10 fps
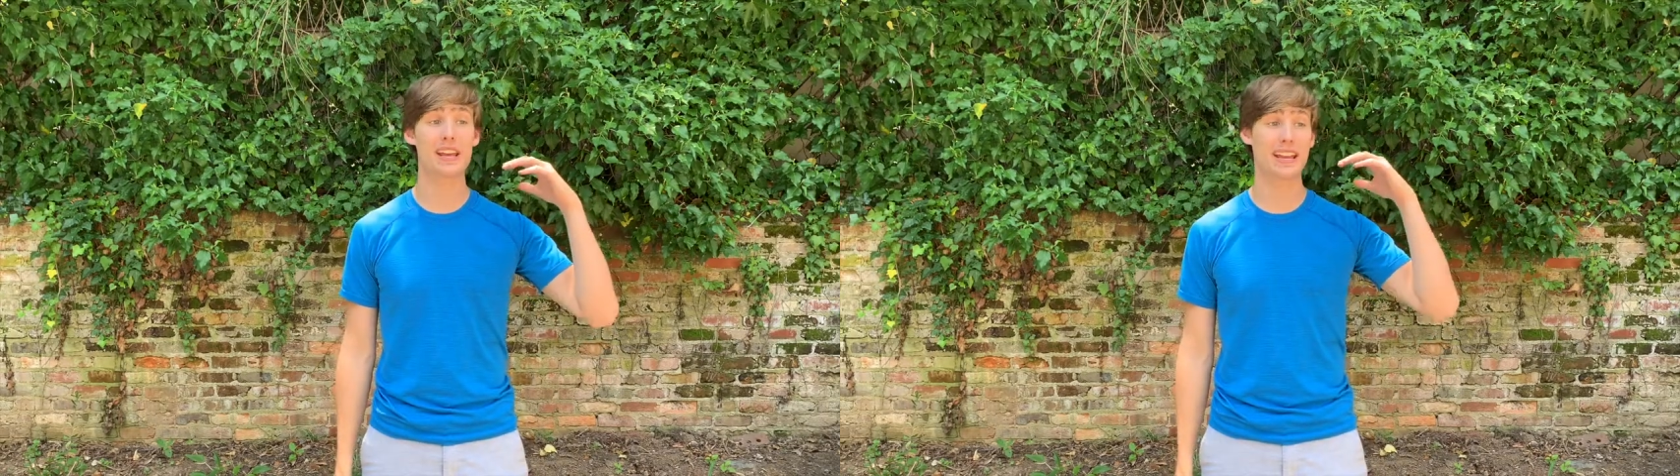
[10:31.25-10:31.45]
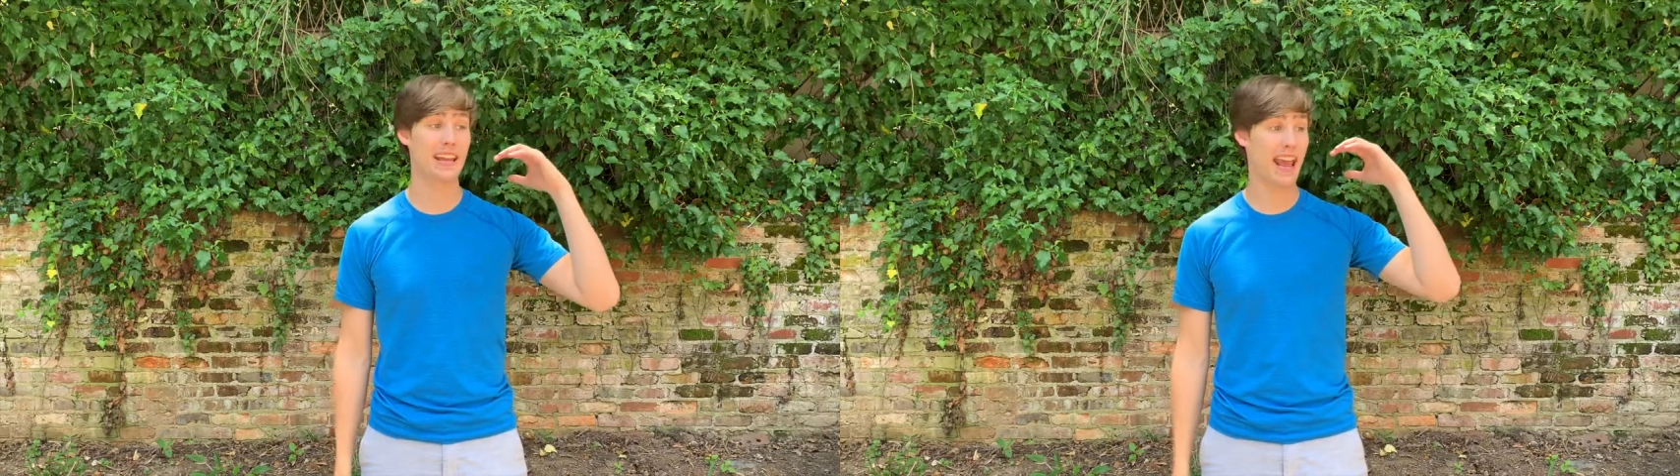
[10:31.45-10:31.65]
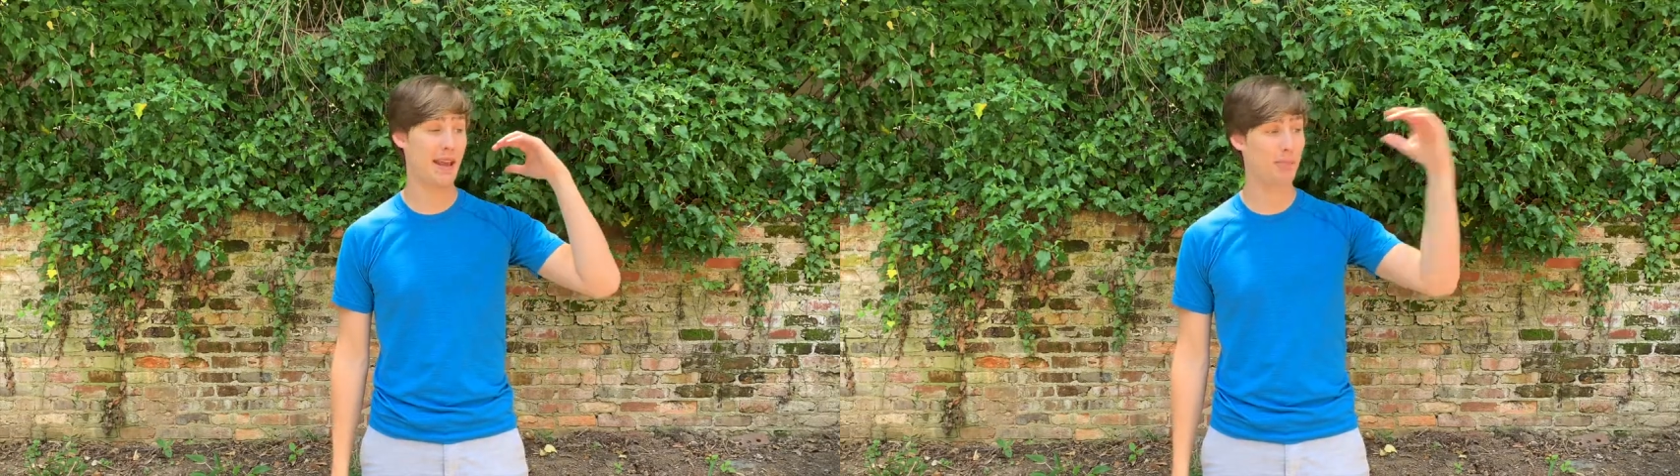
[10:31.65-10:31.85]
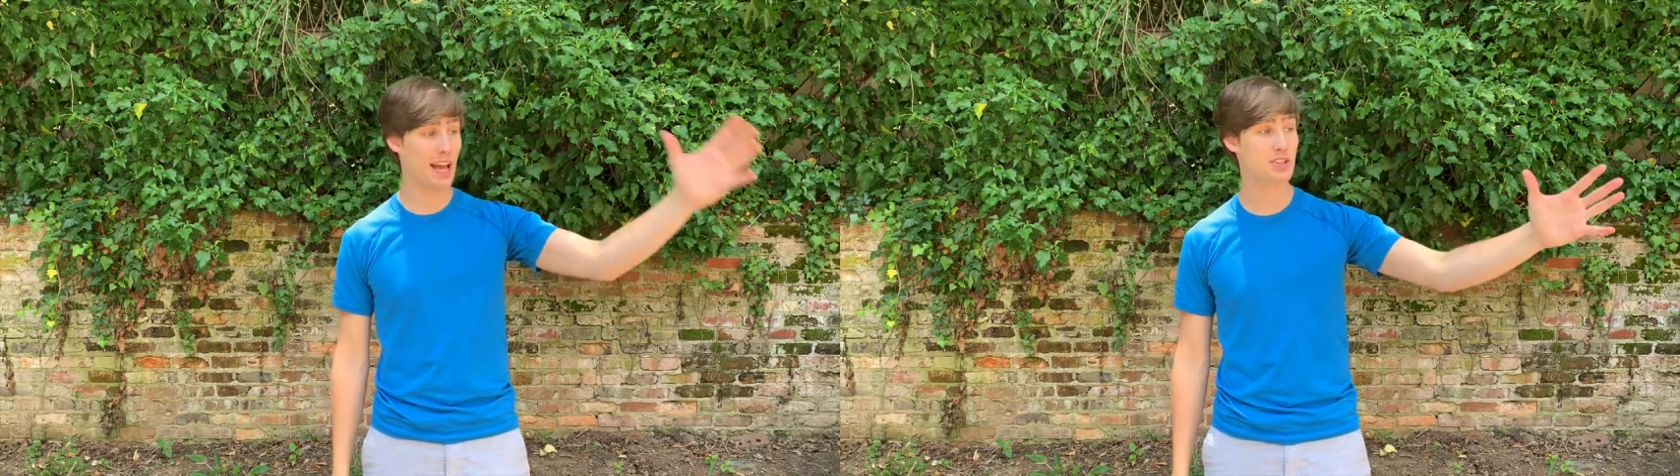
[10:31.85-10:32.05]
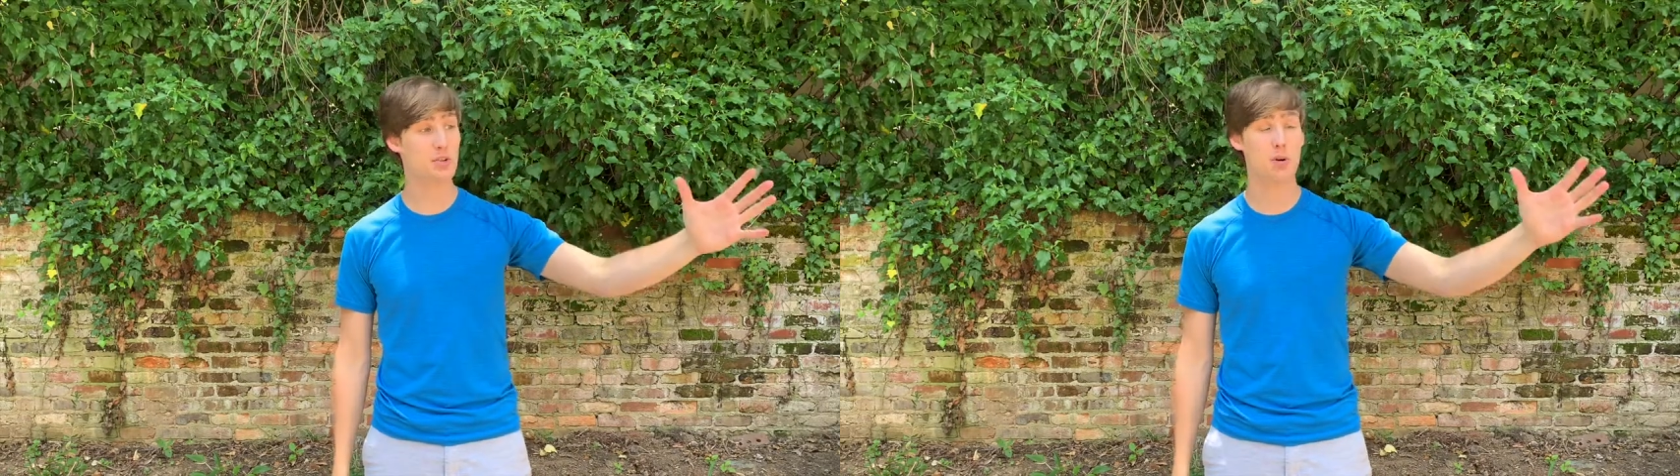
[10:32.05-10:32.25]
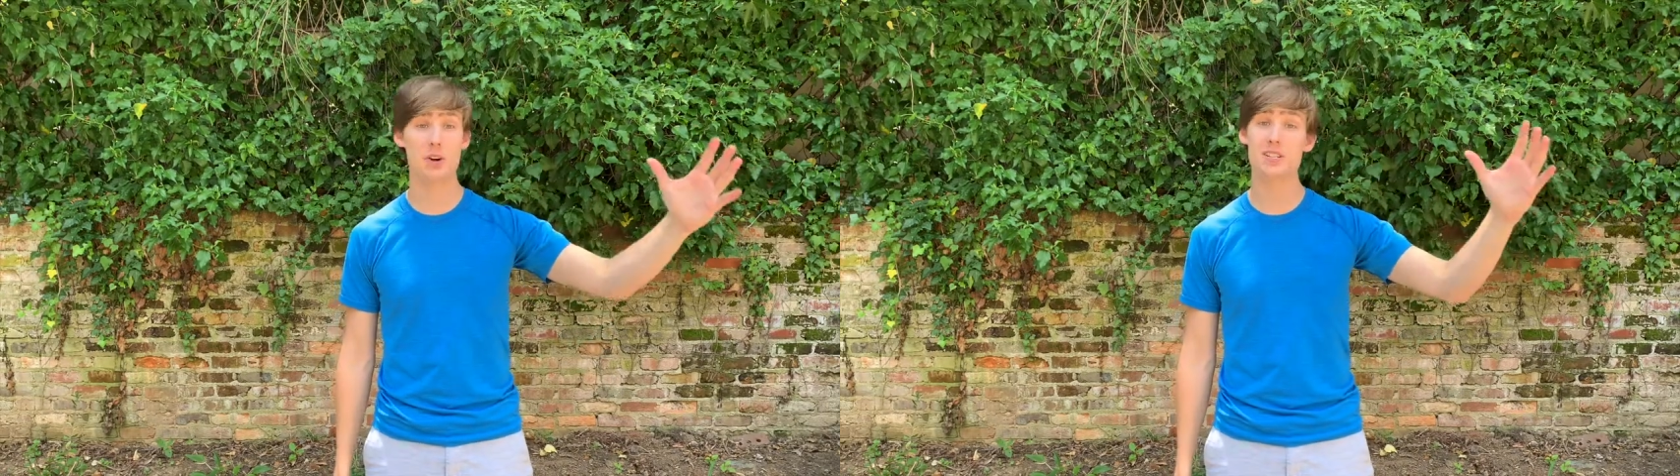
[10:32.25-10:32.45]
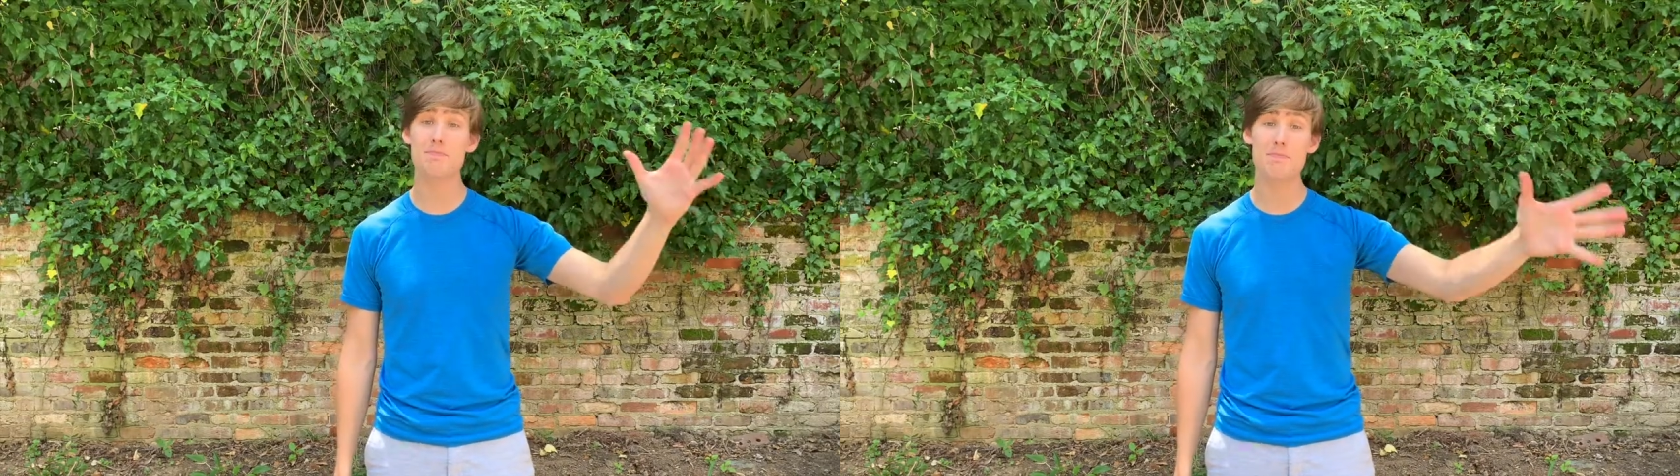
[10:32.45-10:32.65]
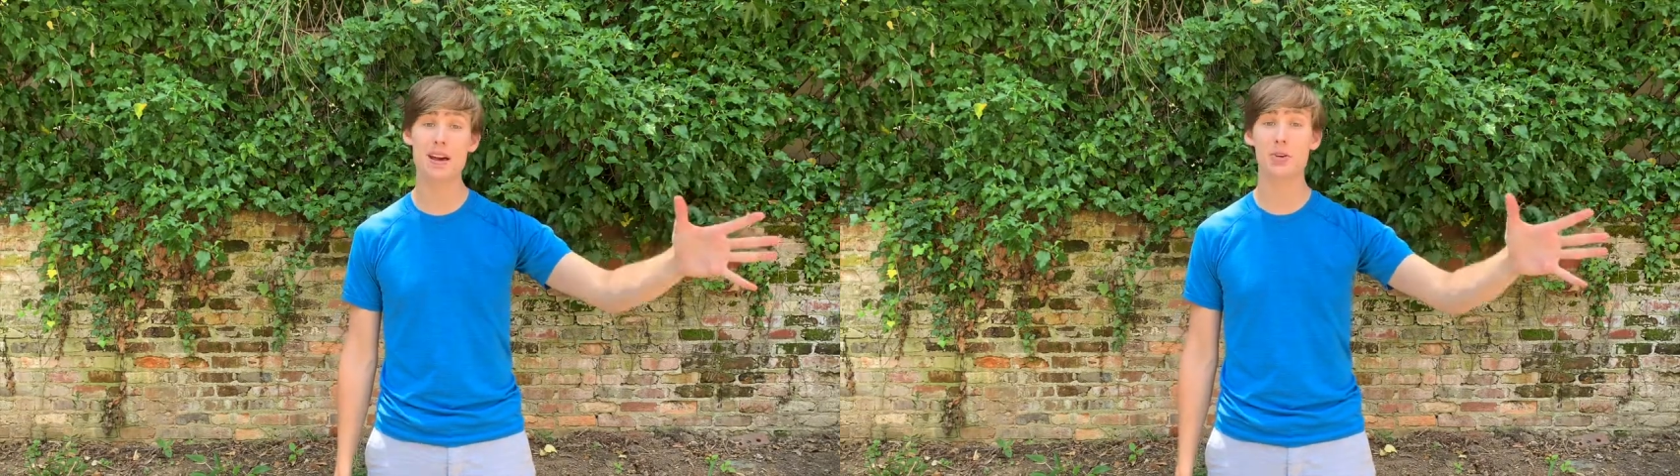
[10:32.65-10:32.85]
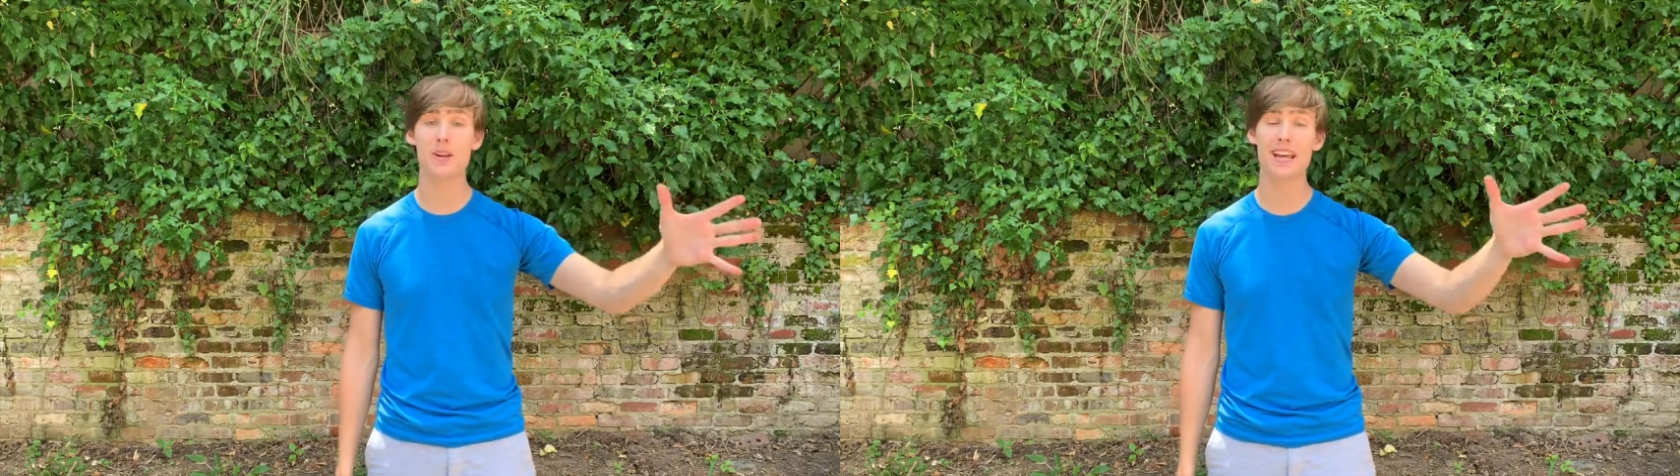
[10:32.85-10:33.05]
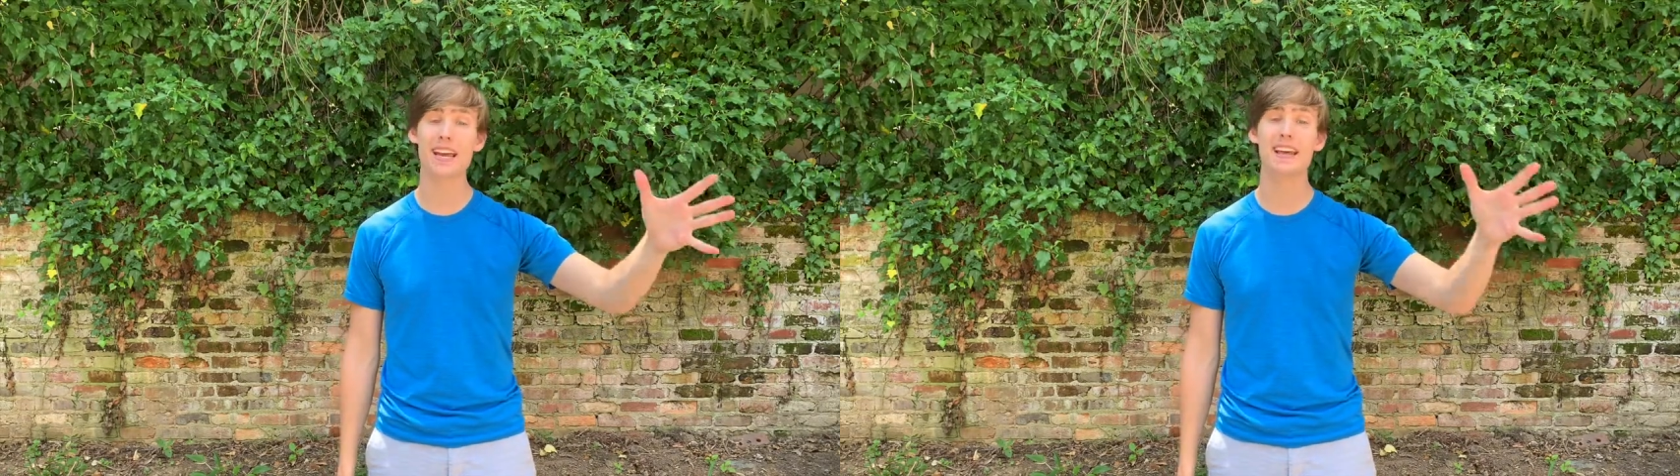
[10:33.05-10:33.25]
getting a Blaster Parts metal
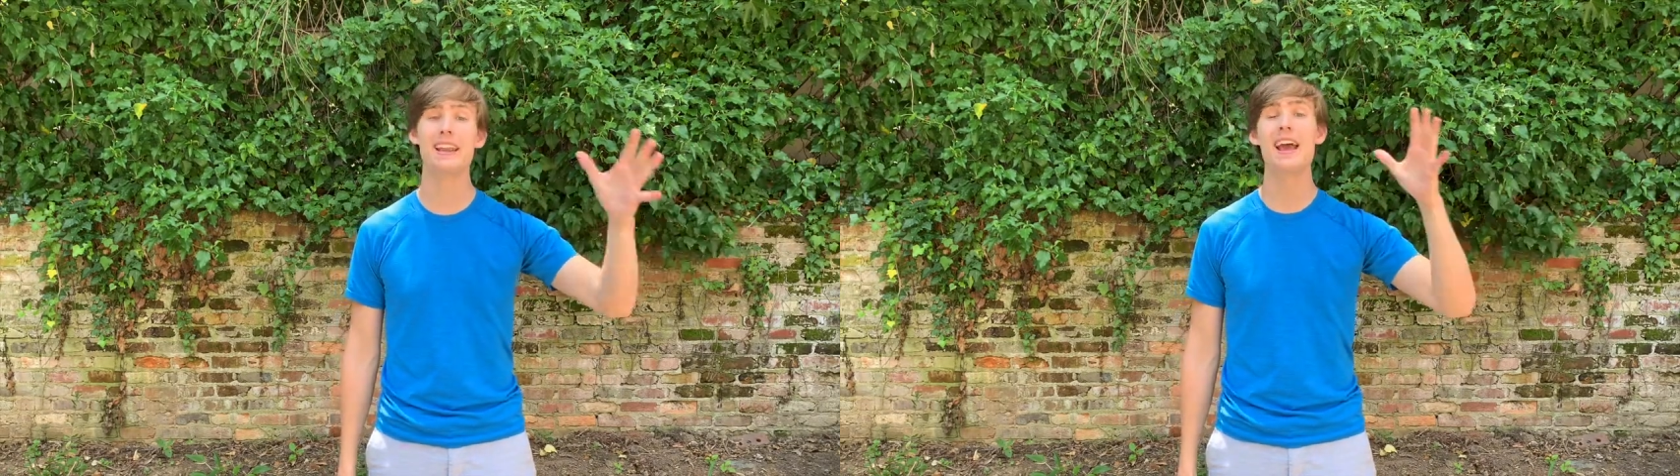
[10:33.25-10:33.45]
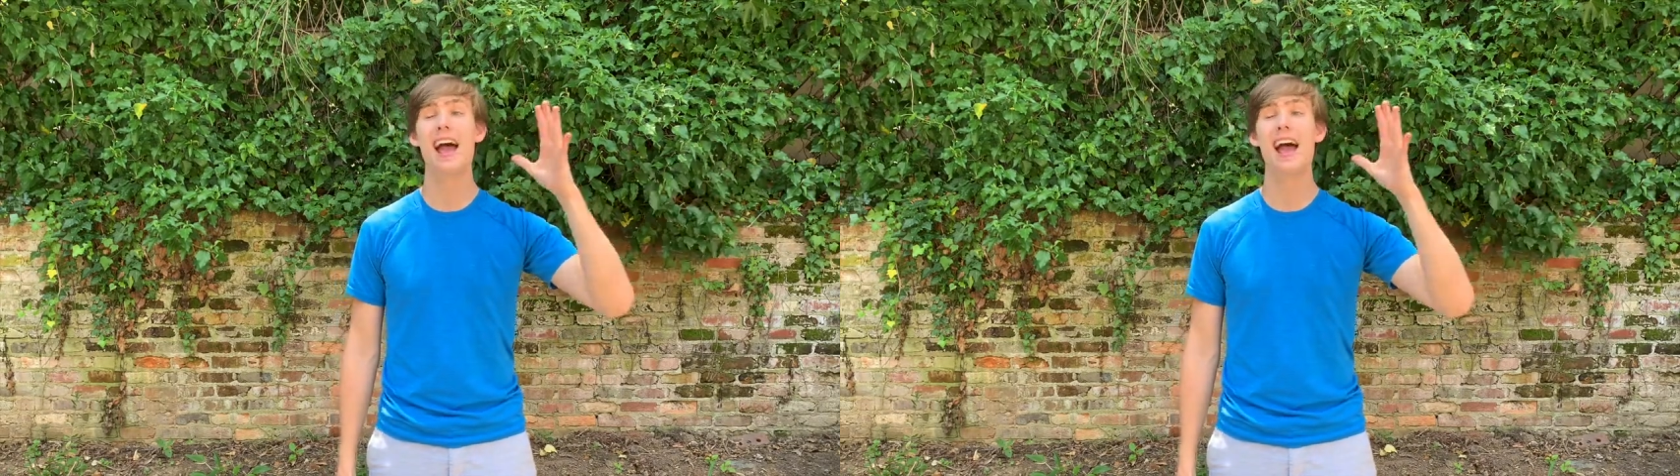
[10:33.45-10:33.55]
kit